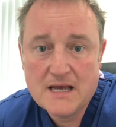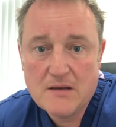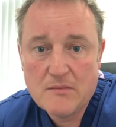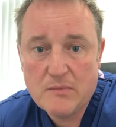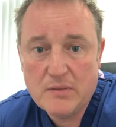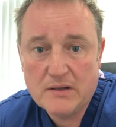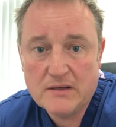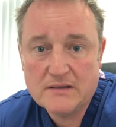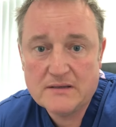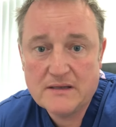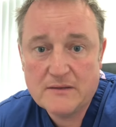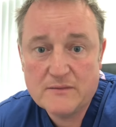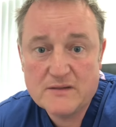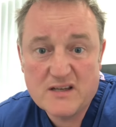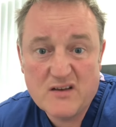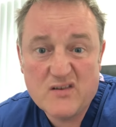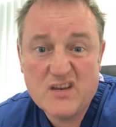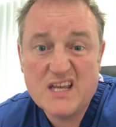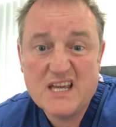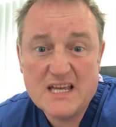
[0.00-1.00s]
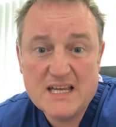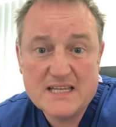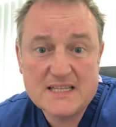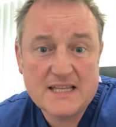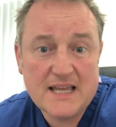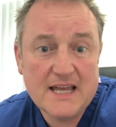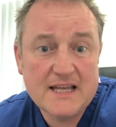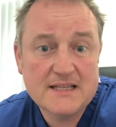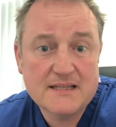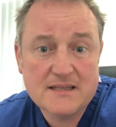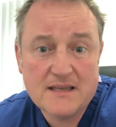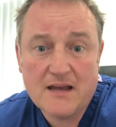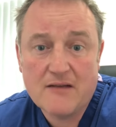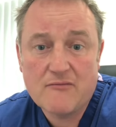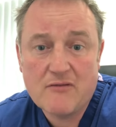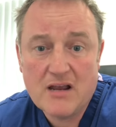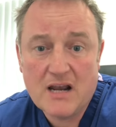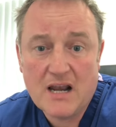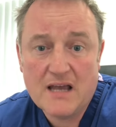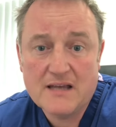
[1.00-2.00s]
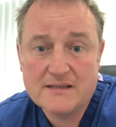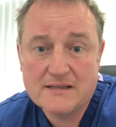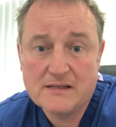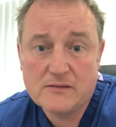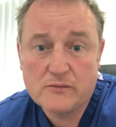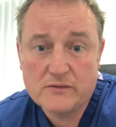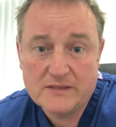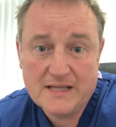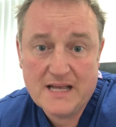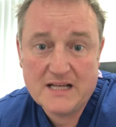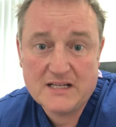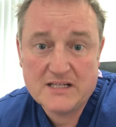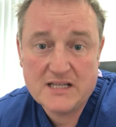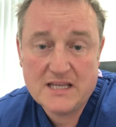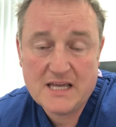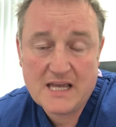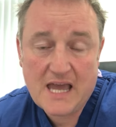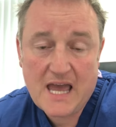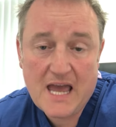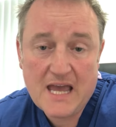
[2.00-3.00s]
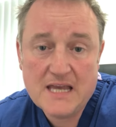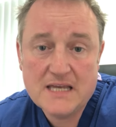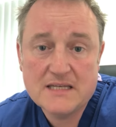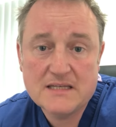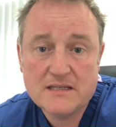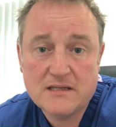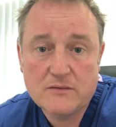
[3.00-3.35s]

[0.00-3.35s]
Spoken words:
but it was only years later that I realised this wasn't actually the case.